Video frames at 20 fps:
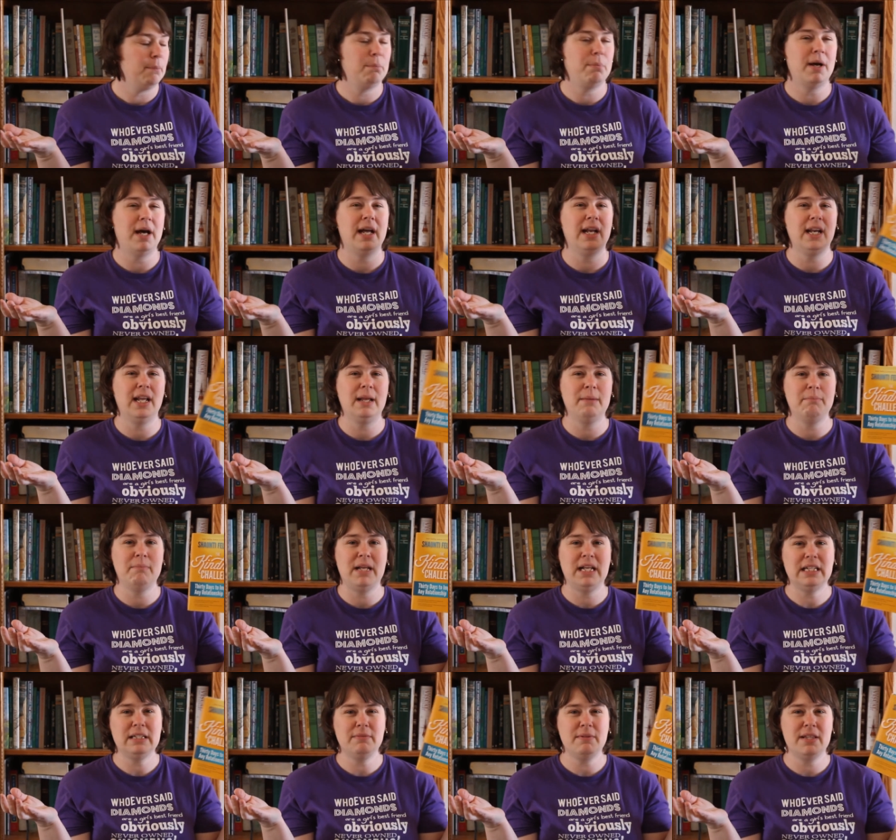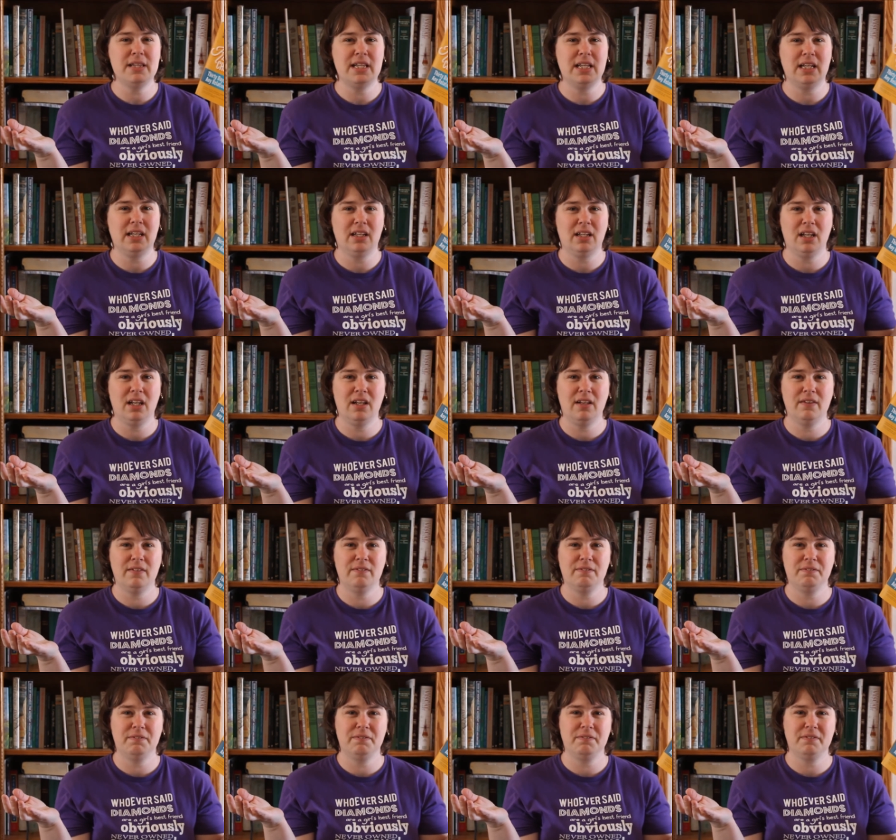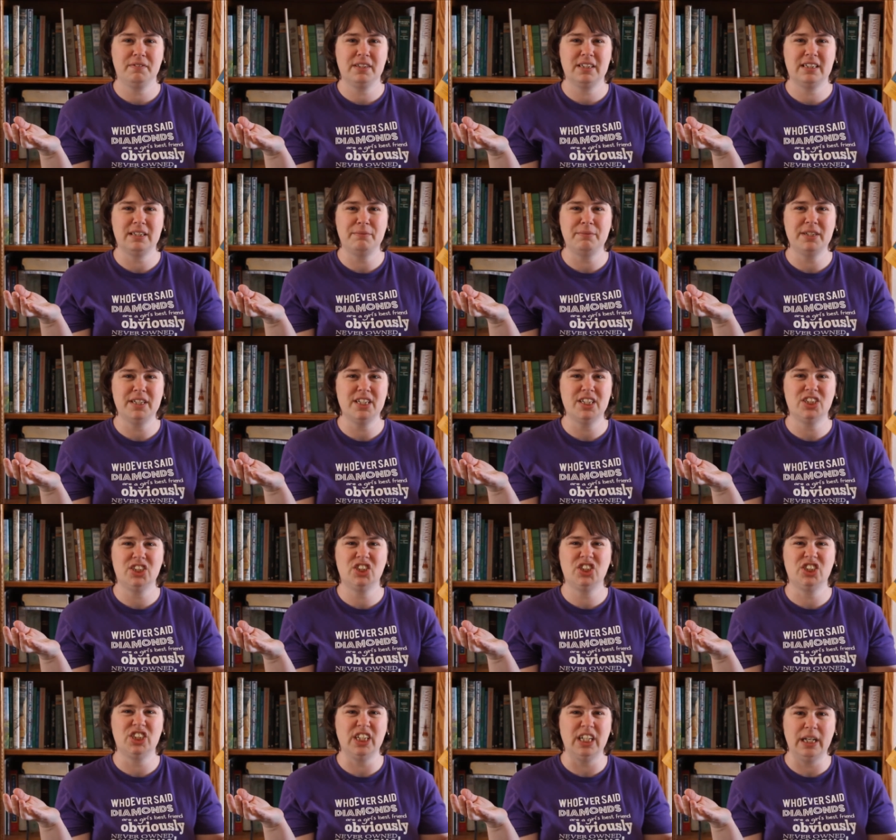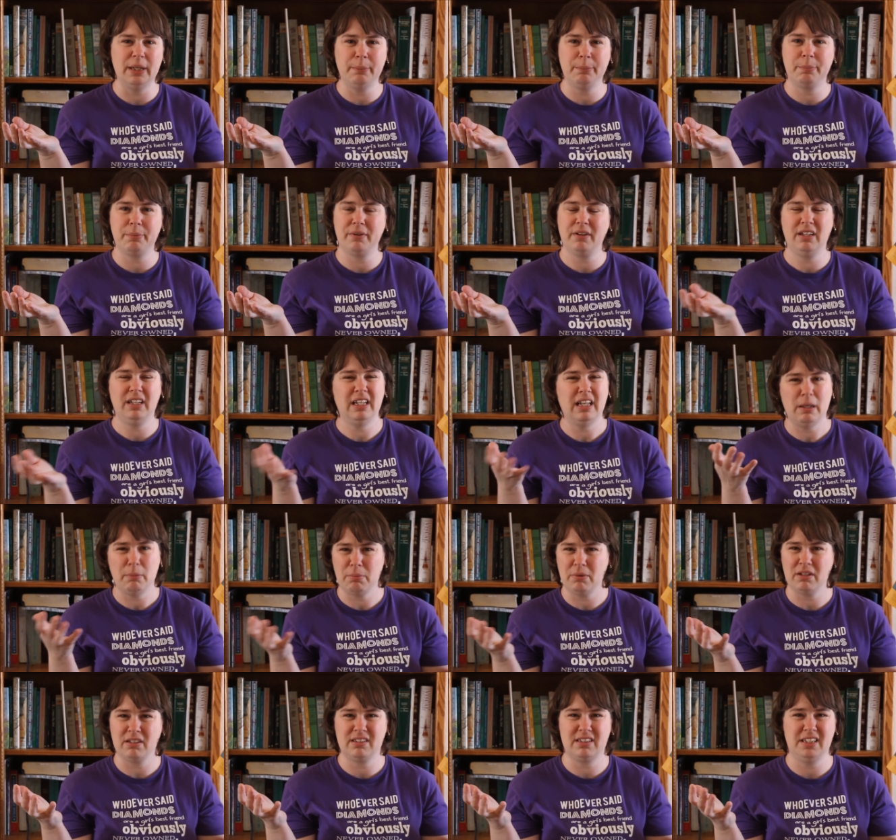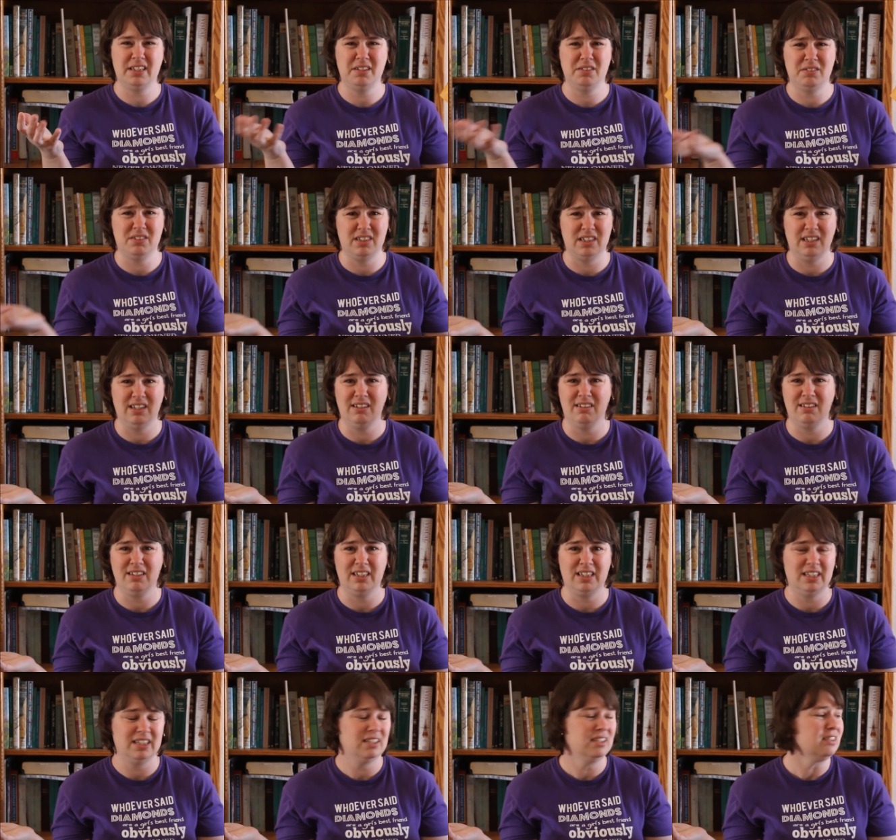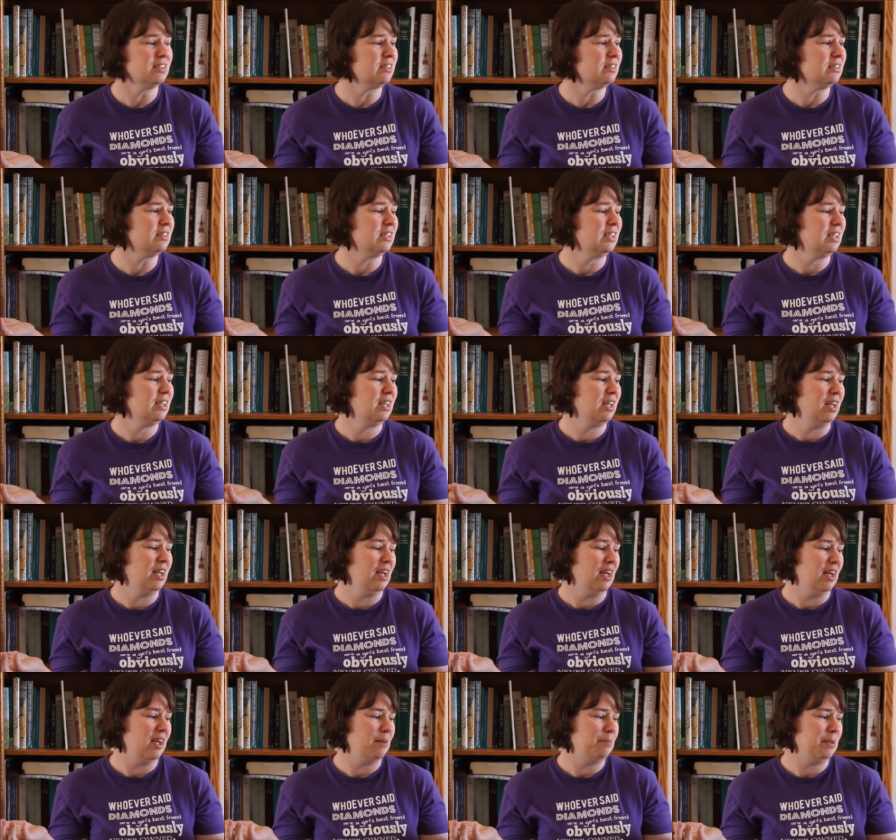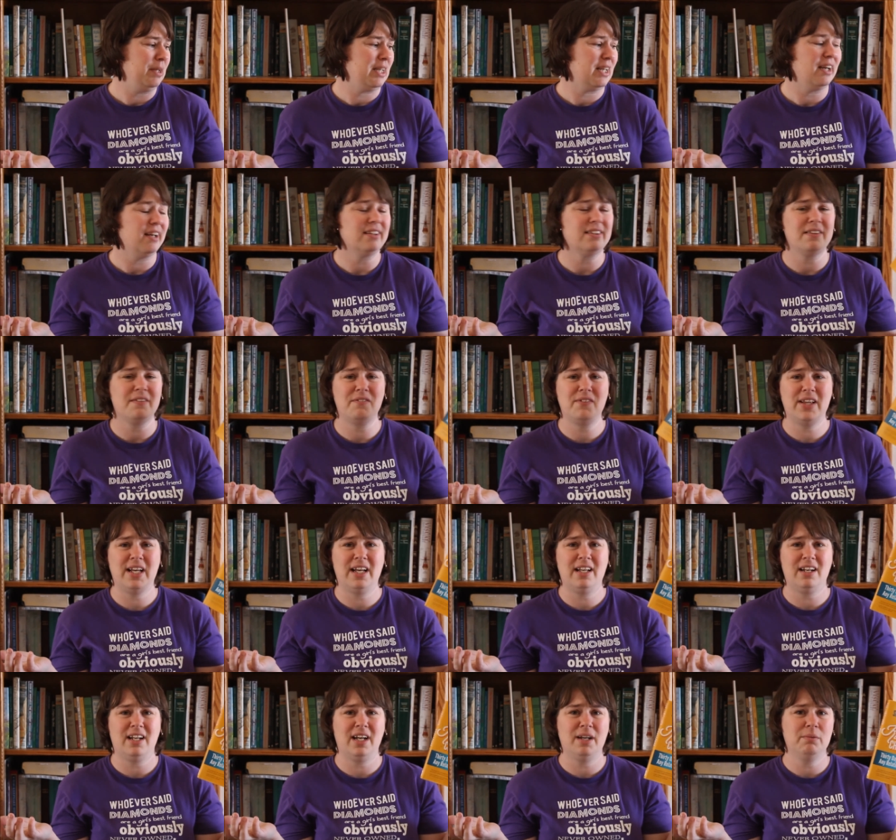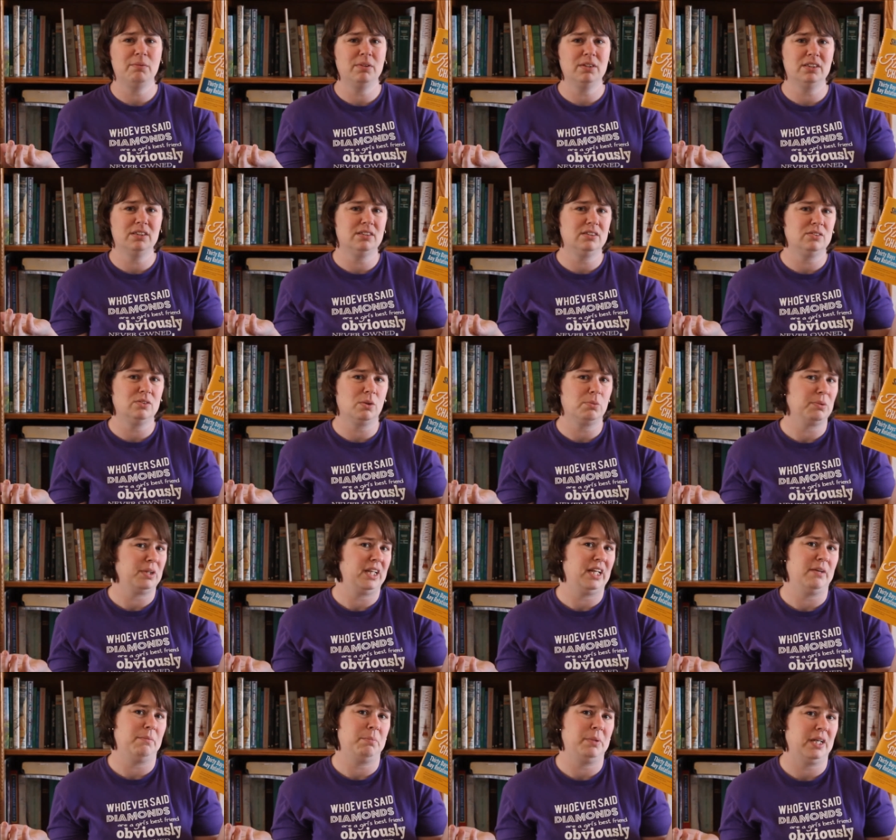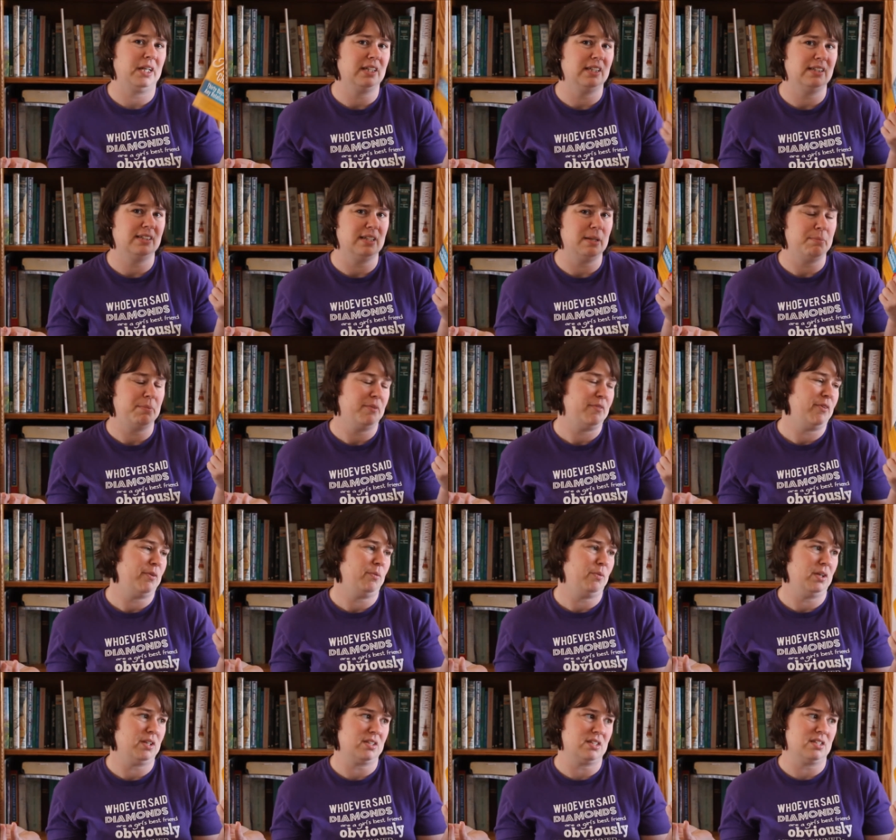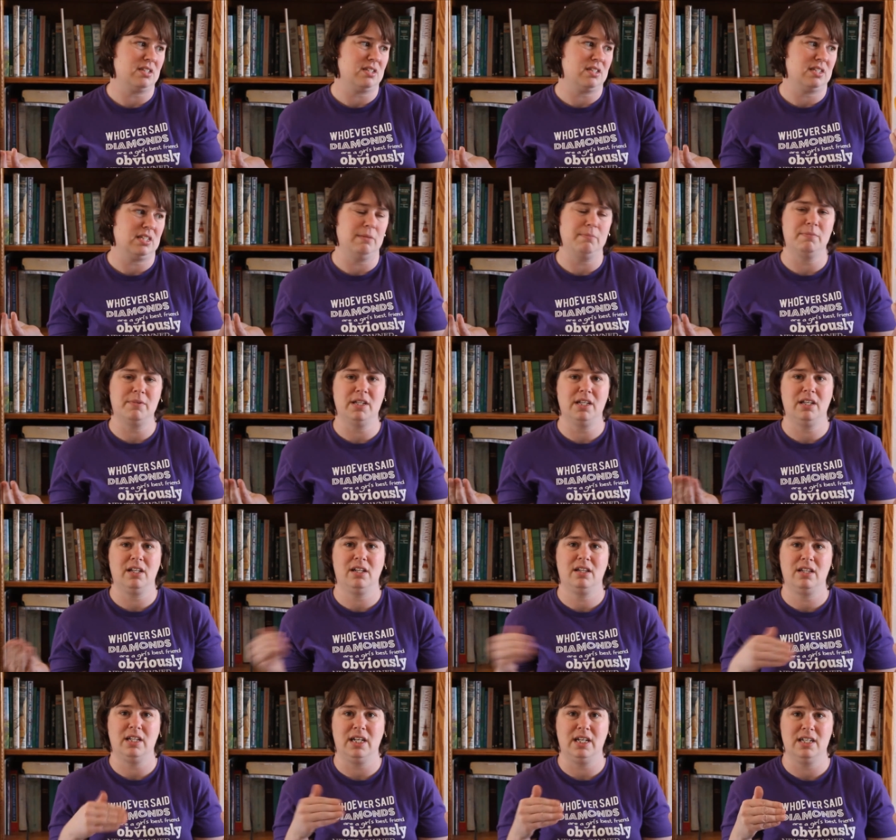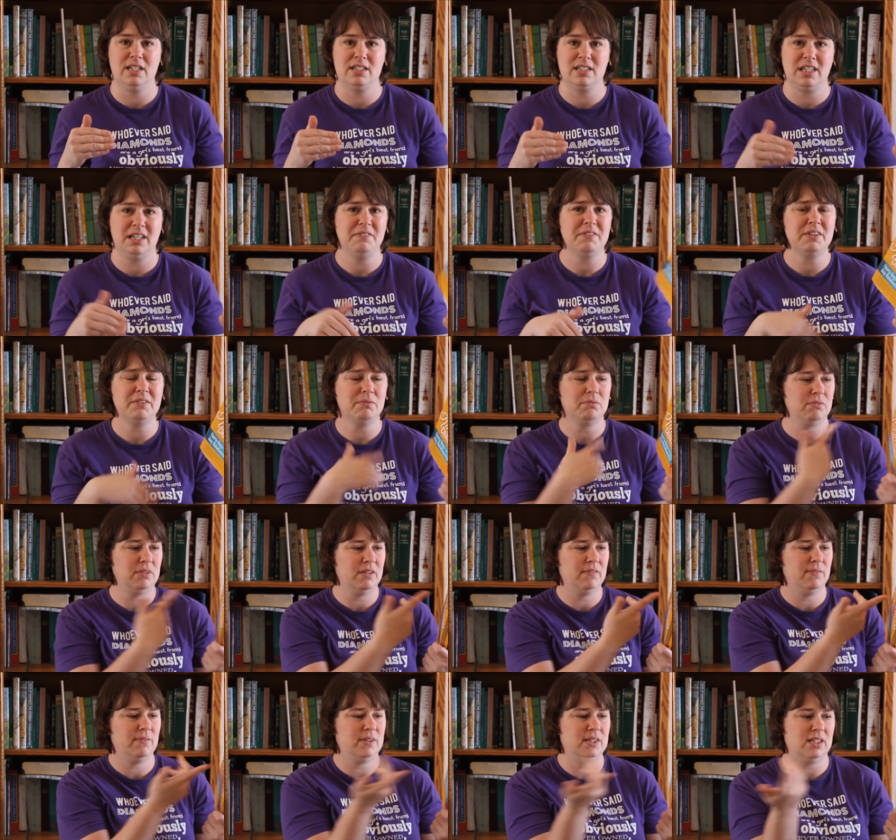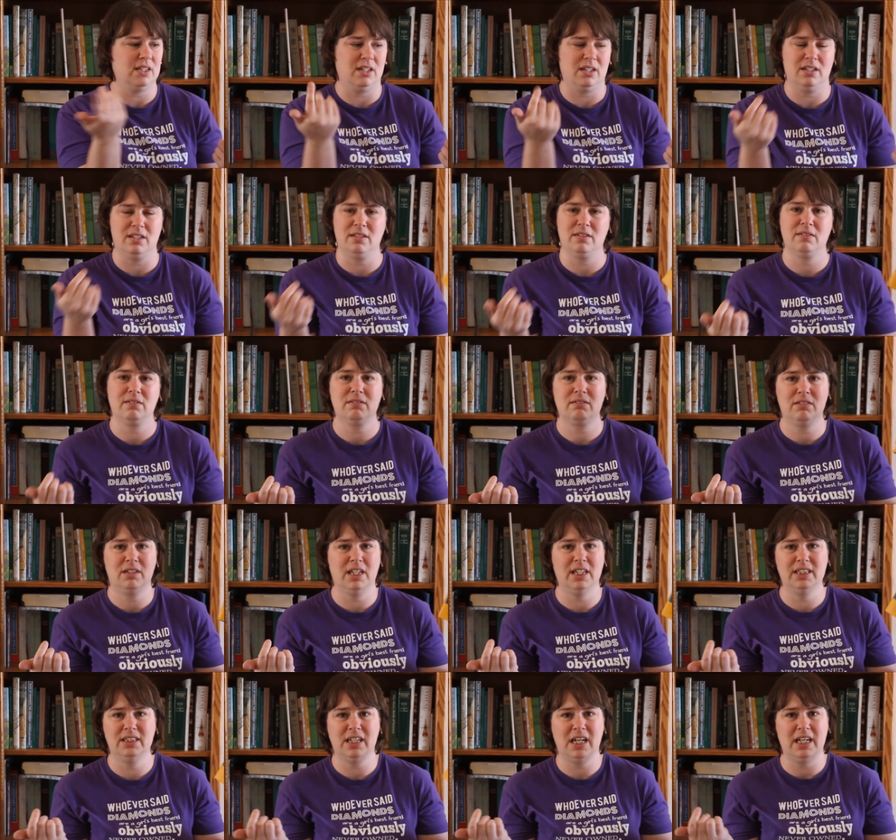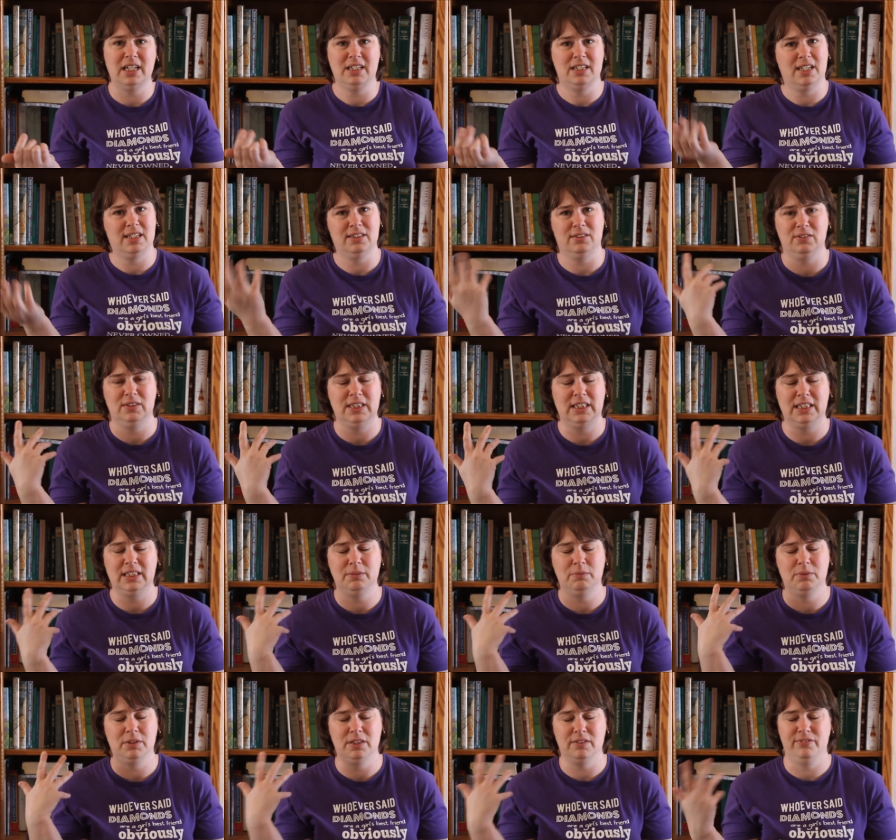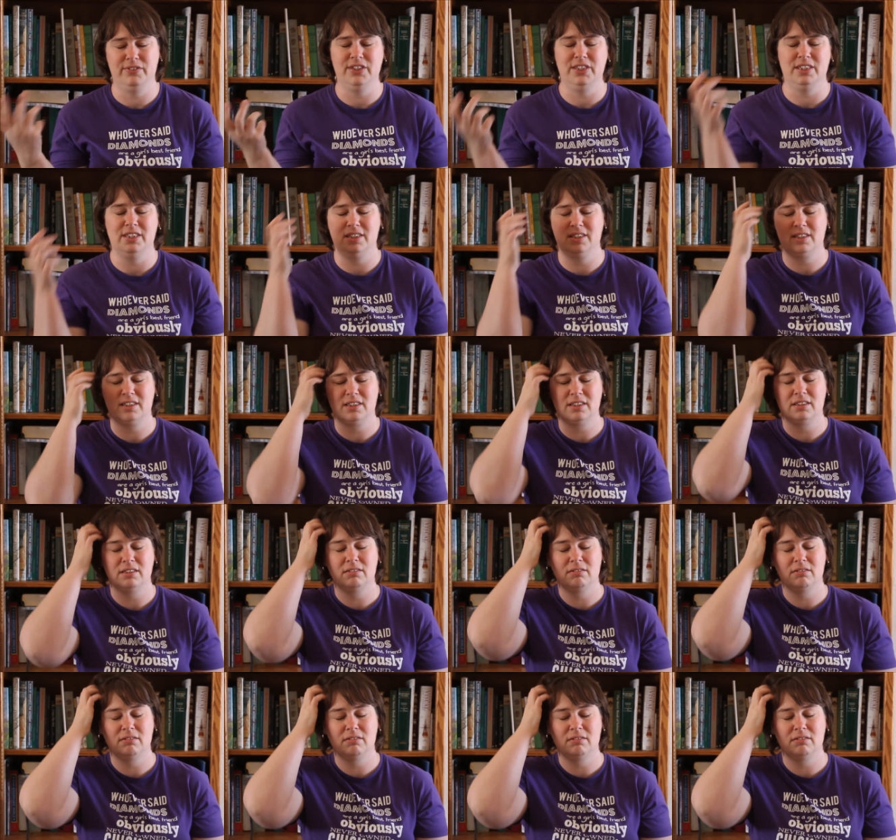but it makes me think of some of the cheap ebooks that you see on Kindle, and because of that, I wouldn't normally have picked this up if it wasn't something that, even with the author, I don't think it would have just,